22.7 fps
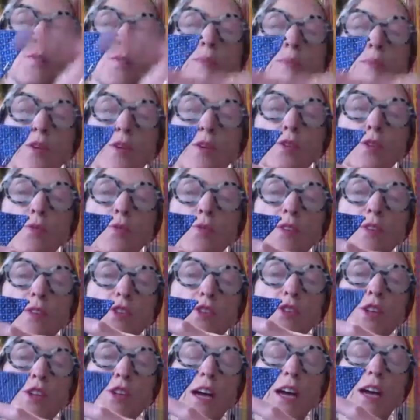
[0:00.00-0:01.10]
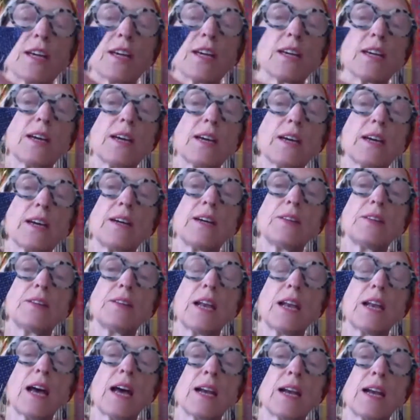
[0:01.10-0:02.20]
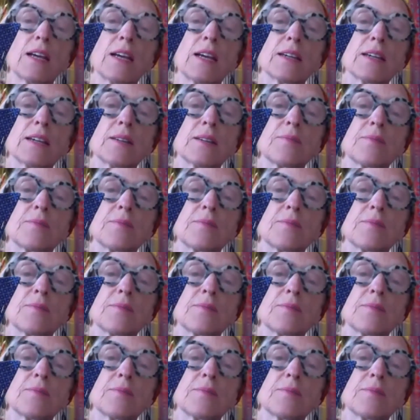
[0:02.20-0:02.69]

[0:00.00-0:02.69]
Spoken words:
the blue with the check, and the lilac.